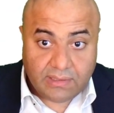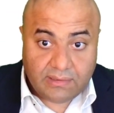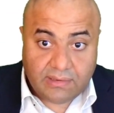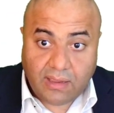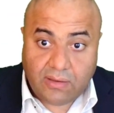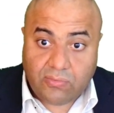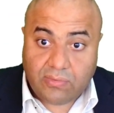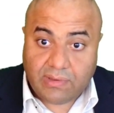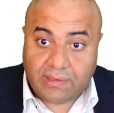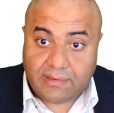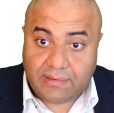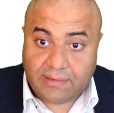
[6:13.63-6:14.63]
Now,
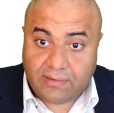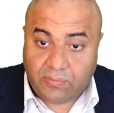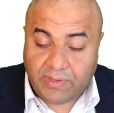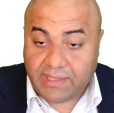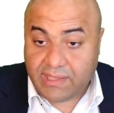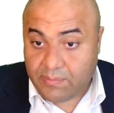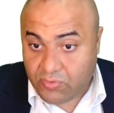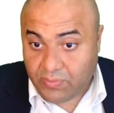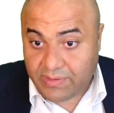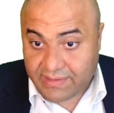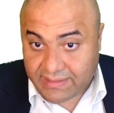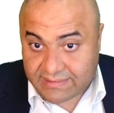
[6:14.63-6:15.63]
we keep
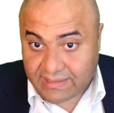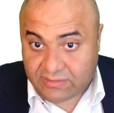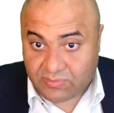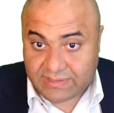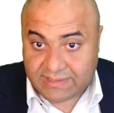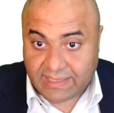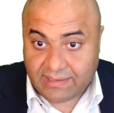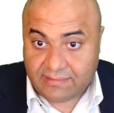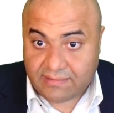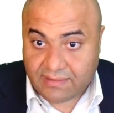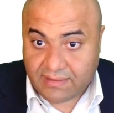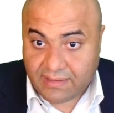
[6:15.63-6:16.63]
doing this, as we
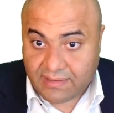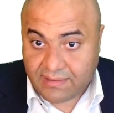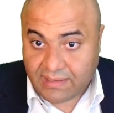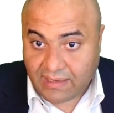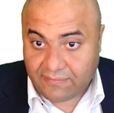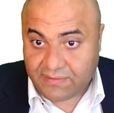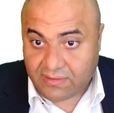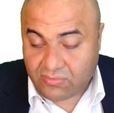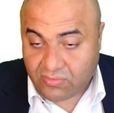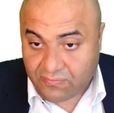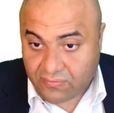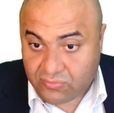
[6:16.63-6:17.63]
said. After
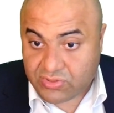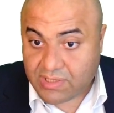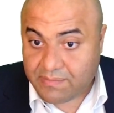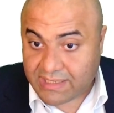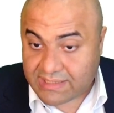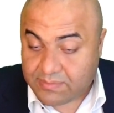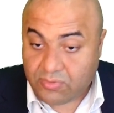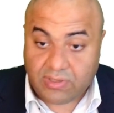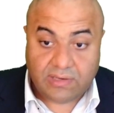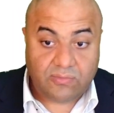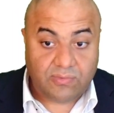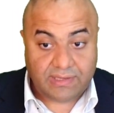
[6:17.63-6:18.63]
convolution max
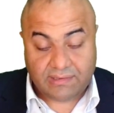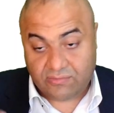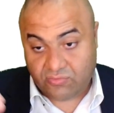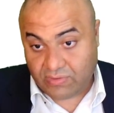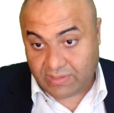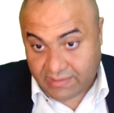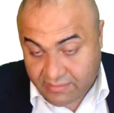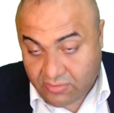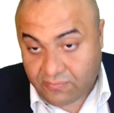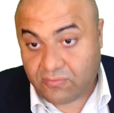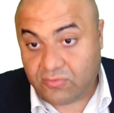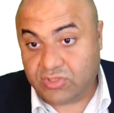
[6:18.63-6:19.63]
pooling, we do another
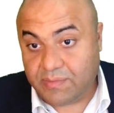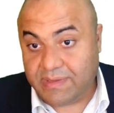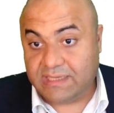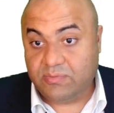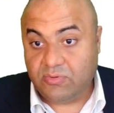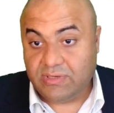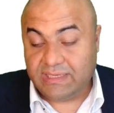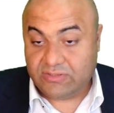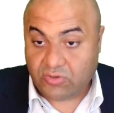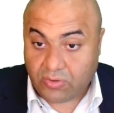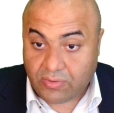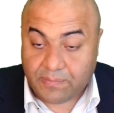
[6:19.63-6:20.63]
convolution max pooling, and
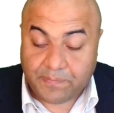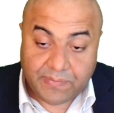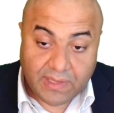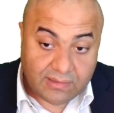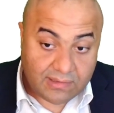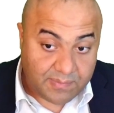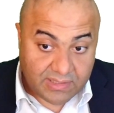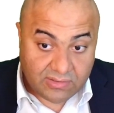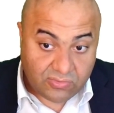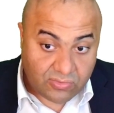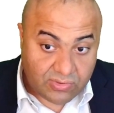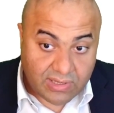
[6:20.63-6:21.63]
so on,
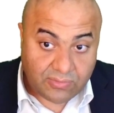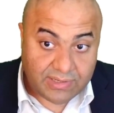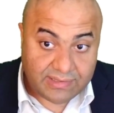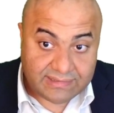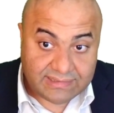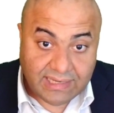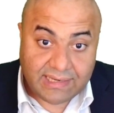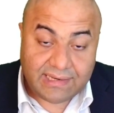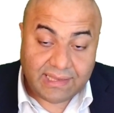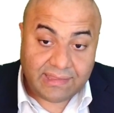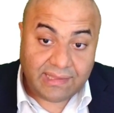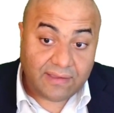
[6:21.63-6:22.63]
depending on our design.
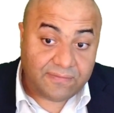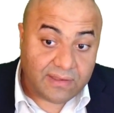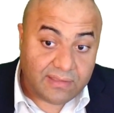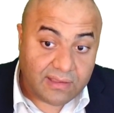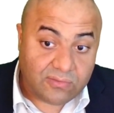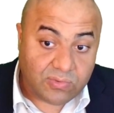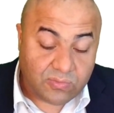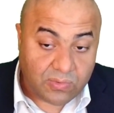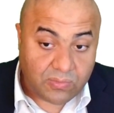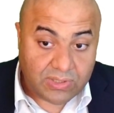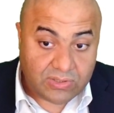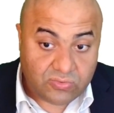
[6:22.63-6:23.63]
And after that, what
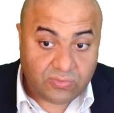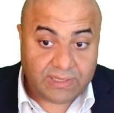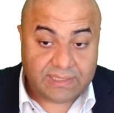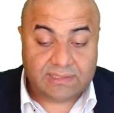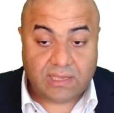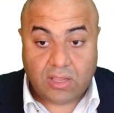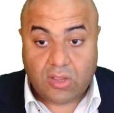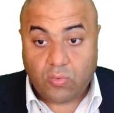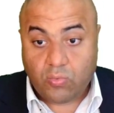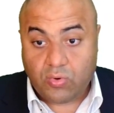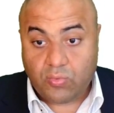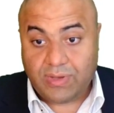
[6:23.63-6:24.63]
we will do is
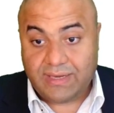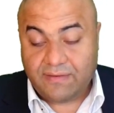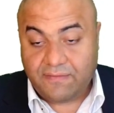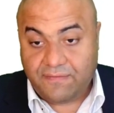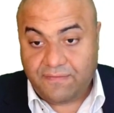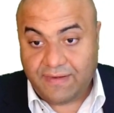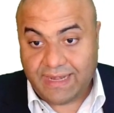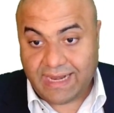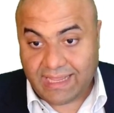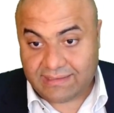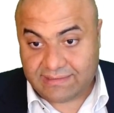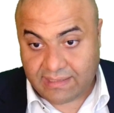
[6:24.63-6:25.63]
we will
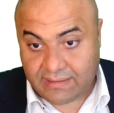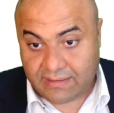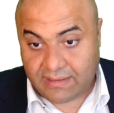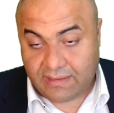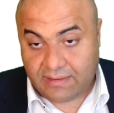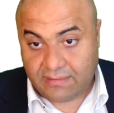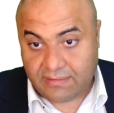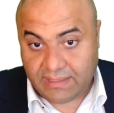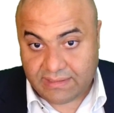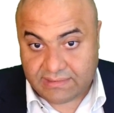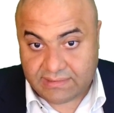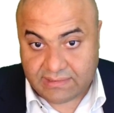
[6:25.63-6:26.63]
flatten
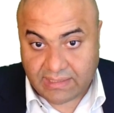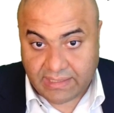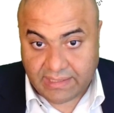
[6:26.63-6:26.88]
these